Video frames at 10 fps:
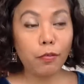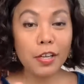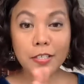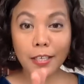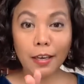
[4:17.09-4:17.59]

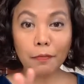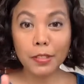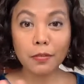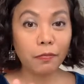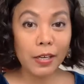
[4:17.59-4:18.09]
if
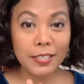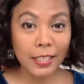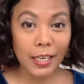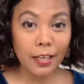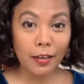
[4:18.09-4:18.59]
it's
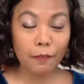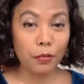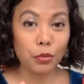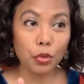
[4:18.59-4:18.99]
fuzzy, if